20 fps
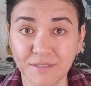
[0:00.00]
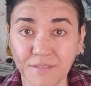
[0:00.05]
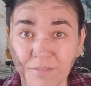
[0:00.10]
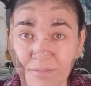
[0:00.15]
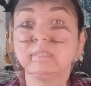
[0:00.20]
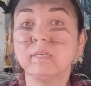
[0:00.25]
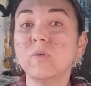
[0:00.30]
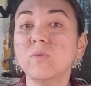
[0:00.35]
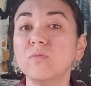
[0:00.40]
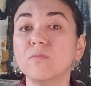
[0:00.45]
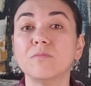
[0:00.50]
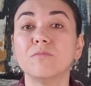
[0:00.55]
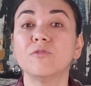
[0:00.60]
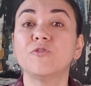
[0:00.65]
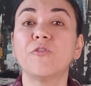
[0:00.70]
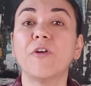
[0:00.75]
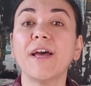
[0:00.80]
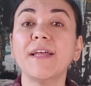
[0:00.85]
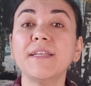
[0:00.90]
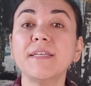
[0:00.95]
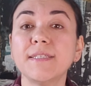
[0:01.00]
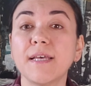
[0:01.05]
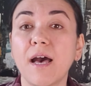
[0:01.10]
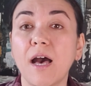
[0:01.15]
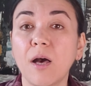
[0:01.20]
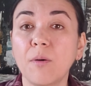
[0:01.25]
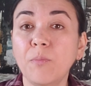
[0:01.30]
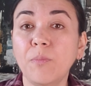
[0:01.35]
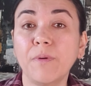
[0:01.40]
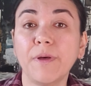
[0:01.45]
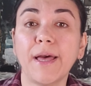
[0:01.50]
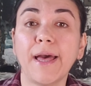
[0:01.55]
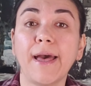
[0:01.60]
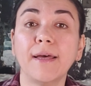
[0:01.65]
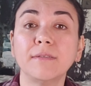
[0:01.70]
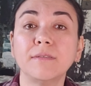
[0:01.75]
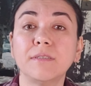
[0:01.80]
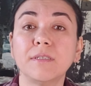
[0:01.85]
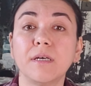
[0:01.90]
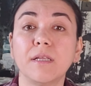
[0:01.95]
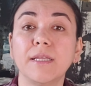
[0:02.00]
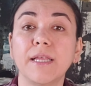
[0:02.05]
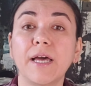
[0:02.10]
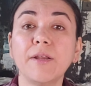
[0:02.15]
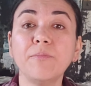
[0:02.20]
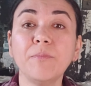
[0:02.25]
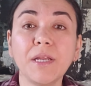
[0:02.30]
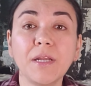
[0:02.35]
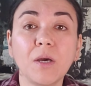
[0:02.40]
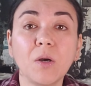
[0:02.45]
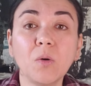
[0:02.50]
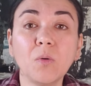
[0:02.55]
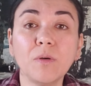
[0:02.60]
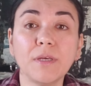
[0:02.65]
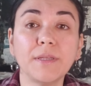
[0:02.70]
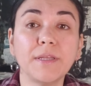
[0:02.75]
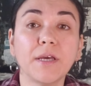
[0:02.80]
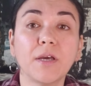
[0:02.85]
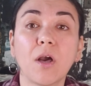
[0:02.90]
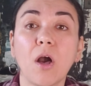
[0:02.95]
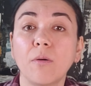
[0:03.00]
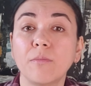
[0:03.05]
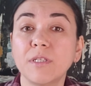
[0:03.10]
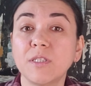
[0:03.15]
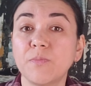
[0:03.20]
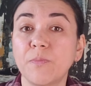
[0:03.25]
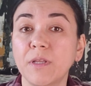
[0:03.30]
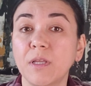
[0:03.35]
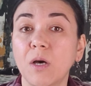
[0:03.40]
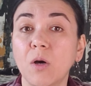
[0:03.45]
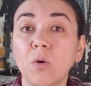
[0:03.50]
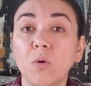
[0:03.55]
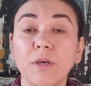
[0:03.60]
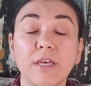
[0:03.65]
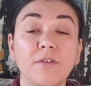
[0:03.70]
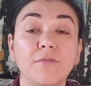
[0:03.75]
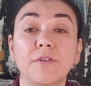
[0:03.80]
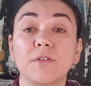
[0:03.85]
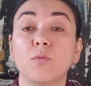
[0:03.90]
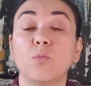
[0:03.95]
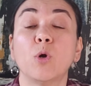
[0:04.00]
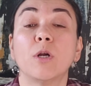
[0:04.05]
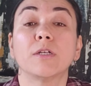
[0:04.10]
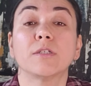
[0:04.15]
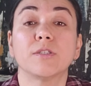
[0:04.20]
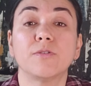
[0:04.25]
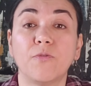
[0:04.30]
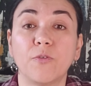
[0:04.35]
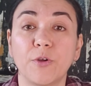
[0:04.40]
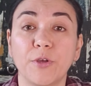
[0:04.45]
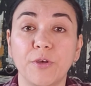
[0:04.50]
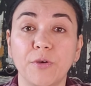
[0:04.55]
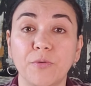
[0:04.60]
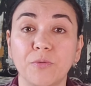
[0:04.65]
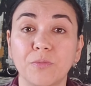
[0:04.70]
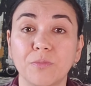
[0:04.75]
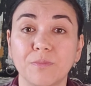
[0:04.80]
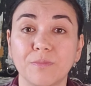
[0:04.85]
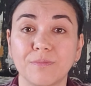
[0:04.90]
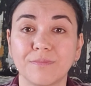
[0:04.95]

So try this up and let me know in the comments below if it works for you.